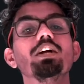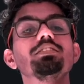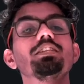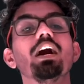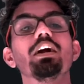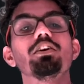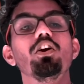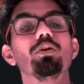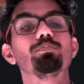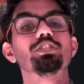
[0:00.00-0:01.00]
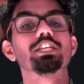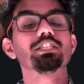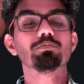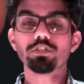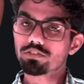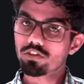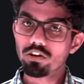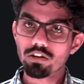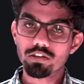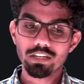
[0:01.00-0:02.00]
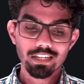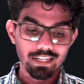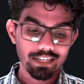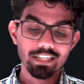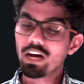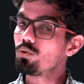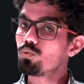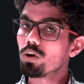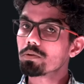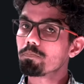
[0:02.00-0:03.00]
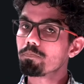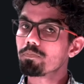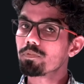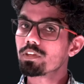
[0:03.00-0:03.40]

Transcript: 1/3 of your transverse colon downward,